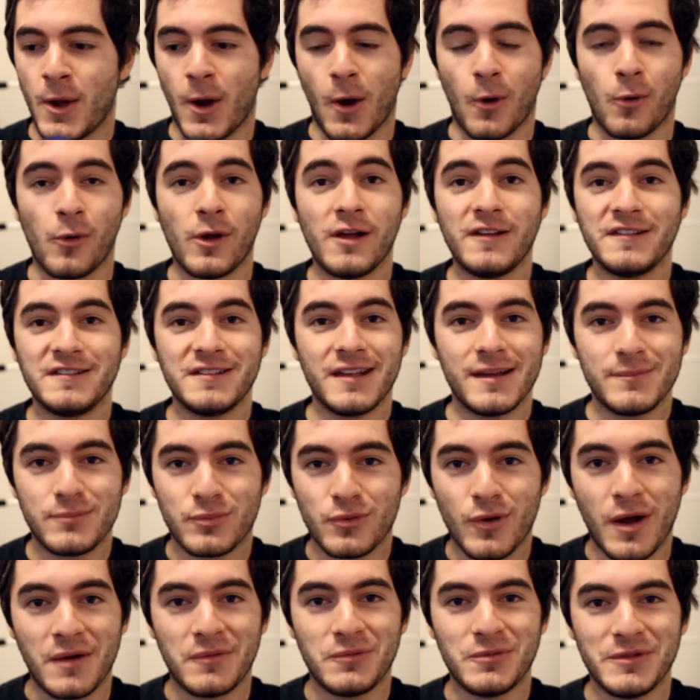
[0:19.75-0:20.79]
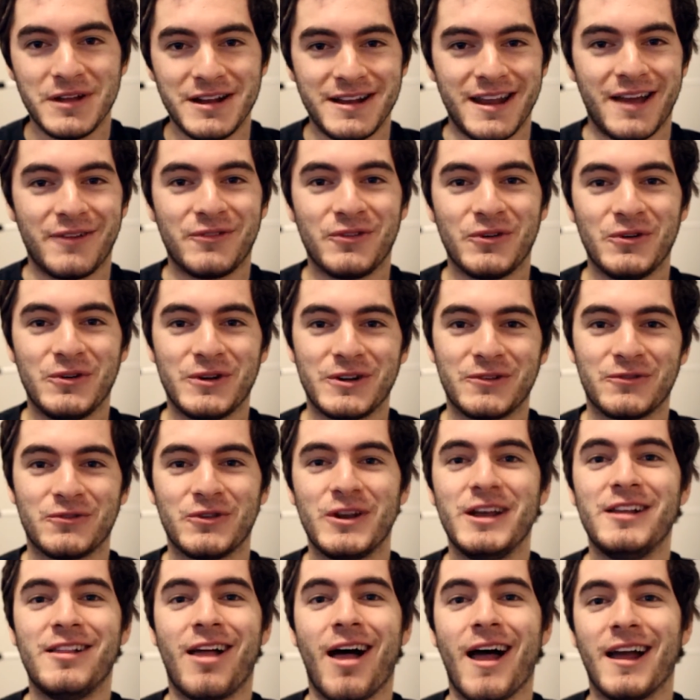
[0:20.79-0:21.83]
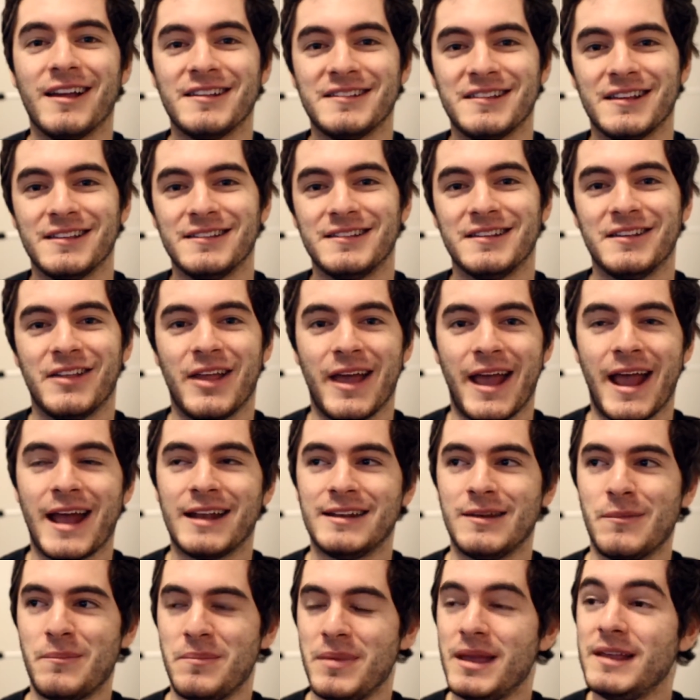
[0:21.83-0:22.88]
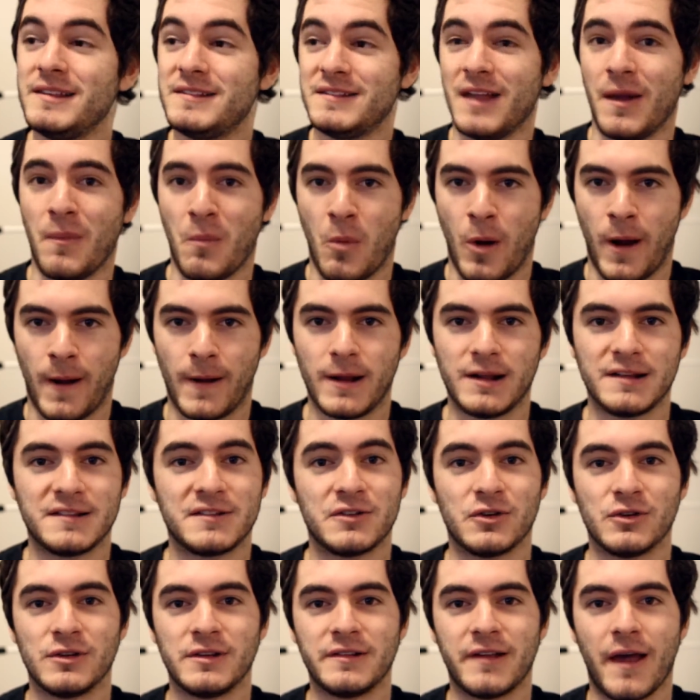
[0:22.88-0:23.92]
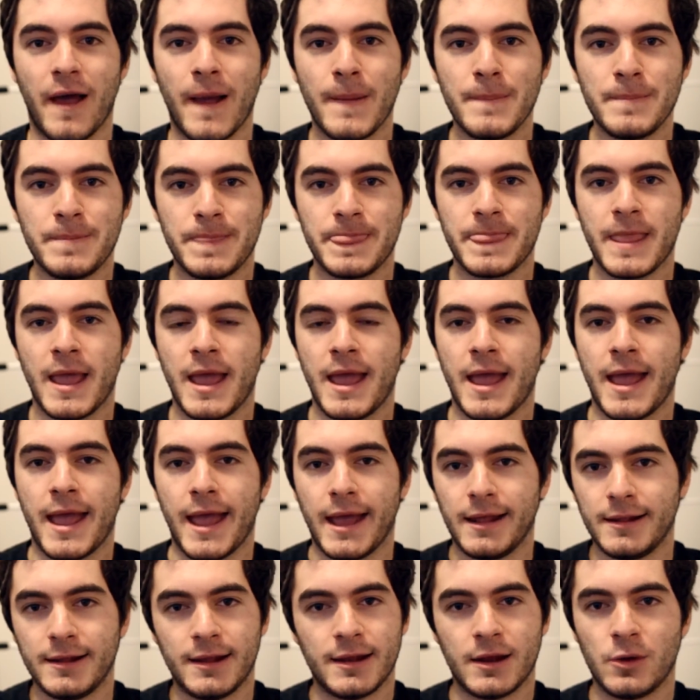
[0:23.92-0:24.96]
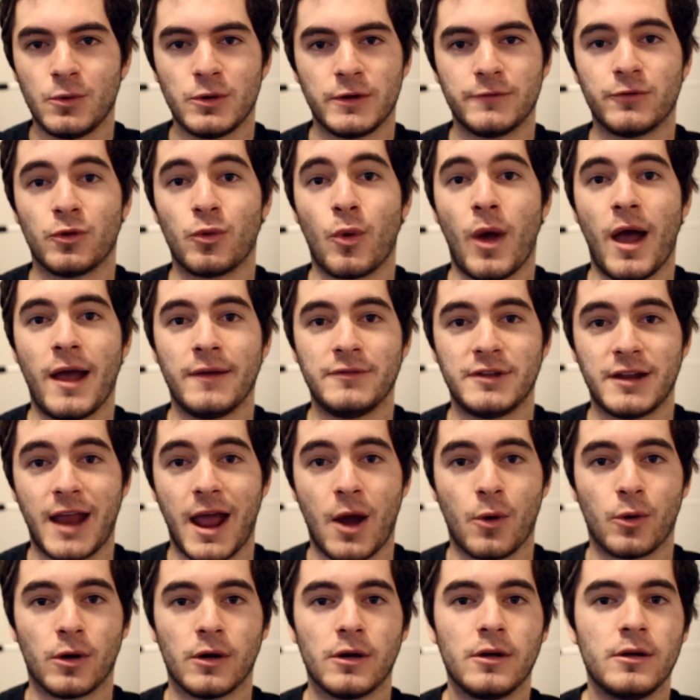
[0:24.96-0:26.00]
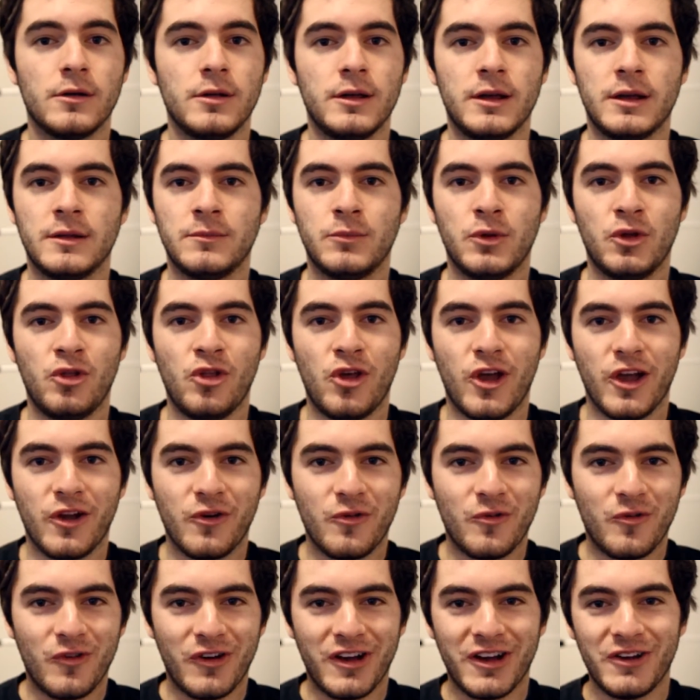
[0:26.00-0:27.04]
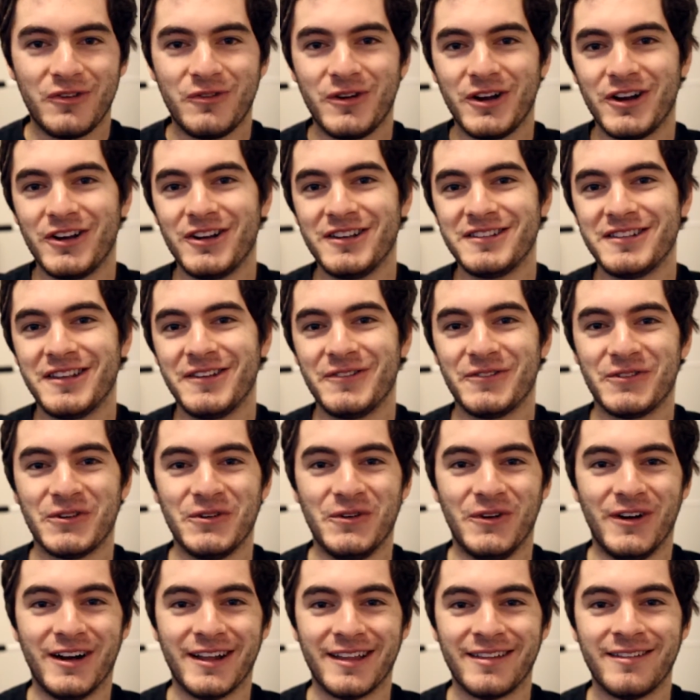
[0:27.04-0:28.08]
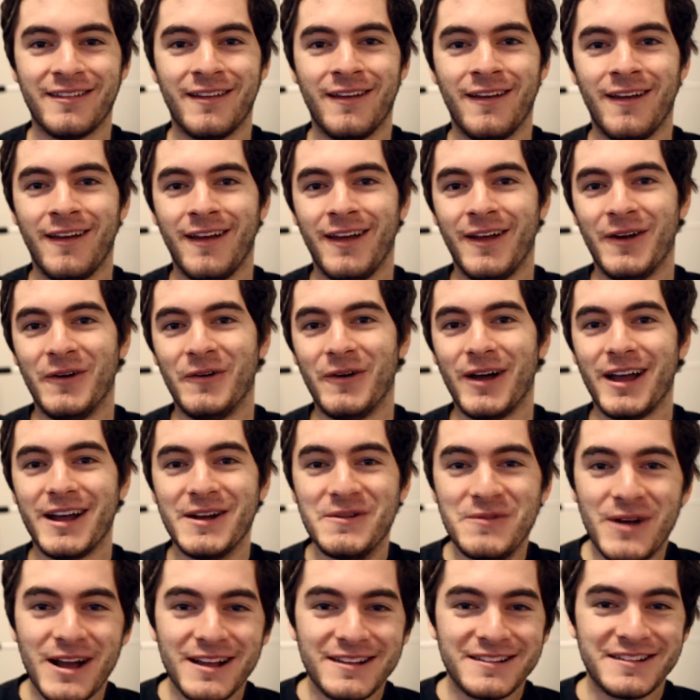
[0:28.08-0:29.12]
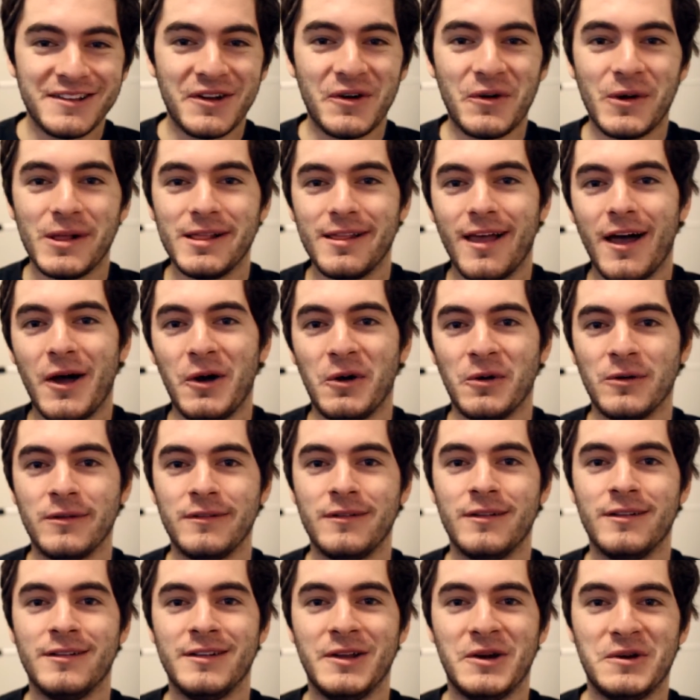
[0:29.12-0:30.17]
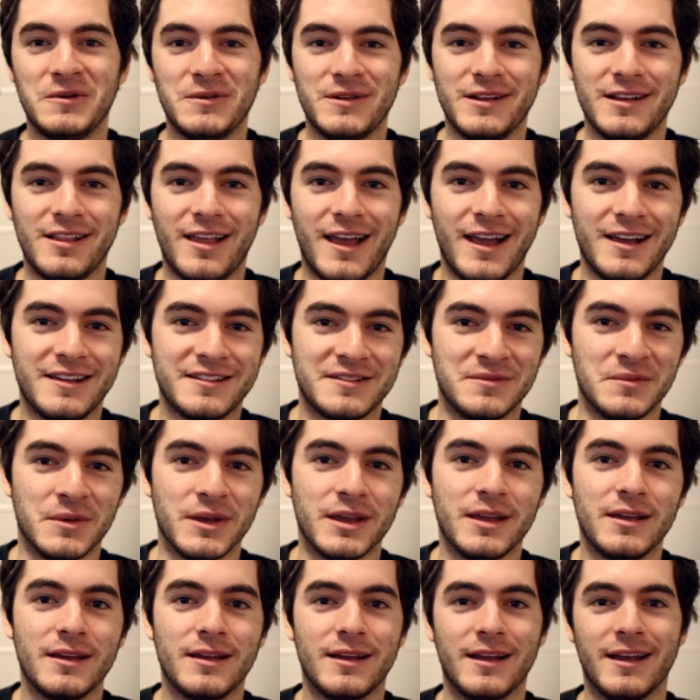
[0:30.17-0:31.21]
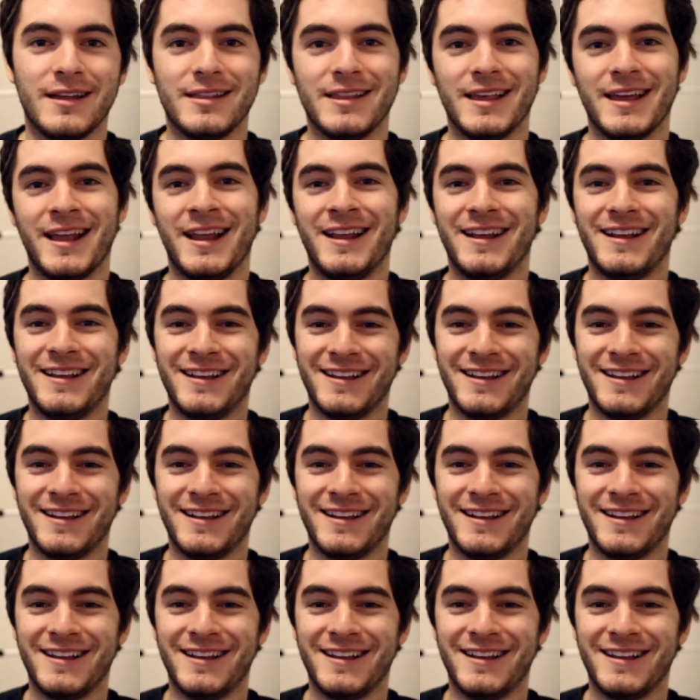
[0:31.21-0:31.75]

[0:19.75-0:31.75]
or else I probably never would have realized until I had to be somewhere at a certain time. And then I would have arrived an hour early and been like, where is everyone? Why am I so alone? Nobody likes me. And then